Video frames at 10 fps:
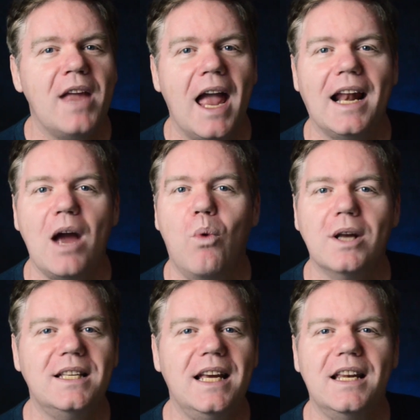and I
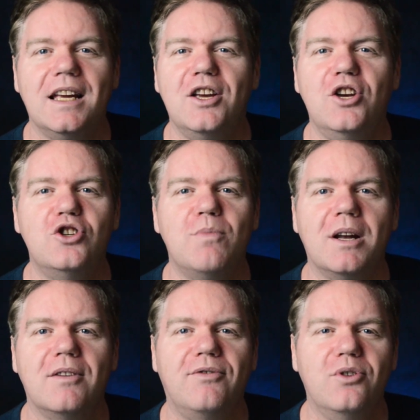wasn't eating a huge
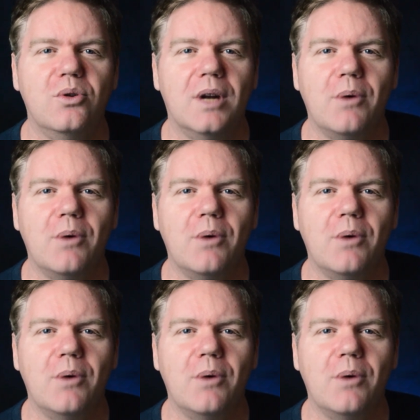amount of food.